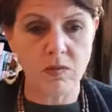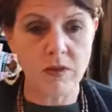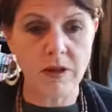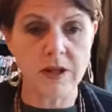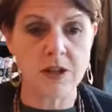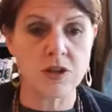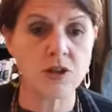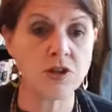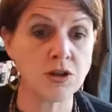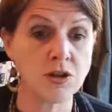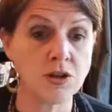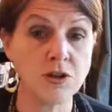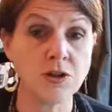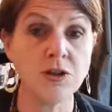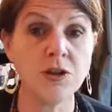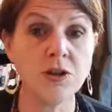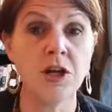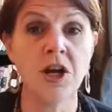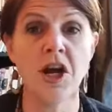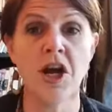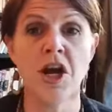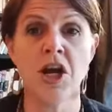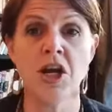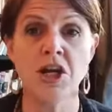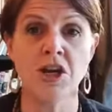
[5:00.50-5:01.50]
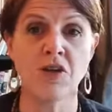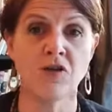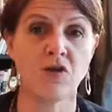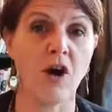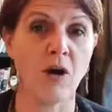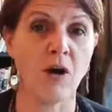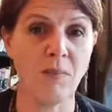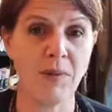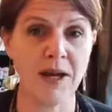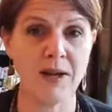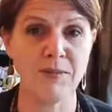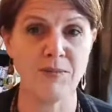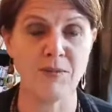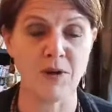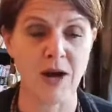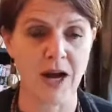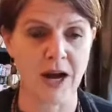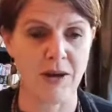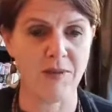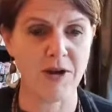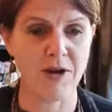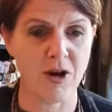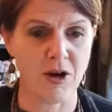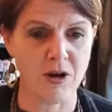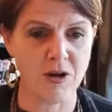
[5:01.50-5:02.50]
Two, you've got people
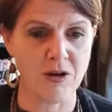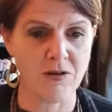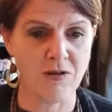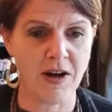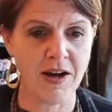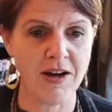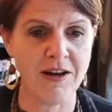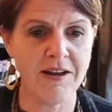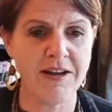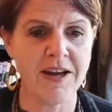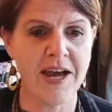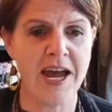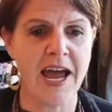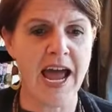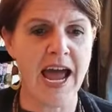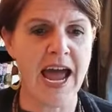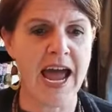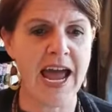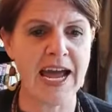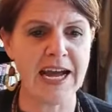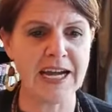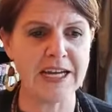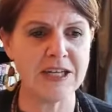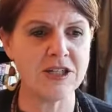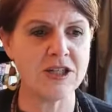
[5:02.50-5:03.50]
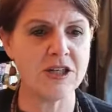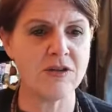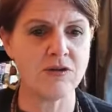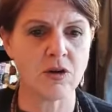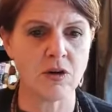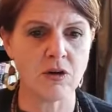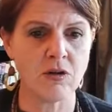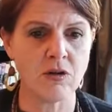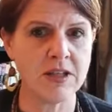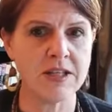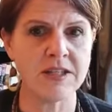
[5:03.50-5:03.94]
coming over and you've got all these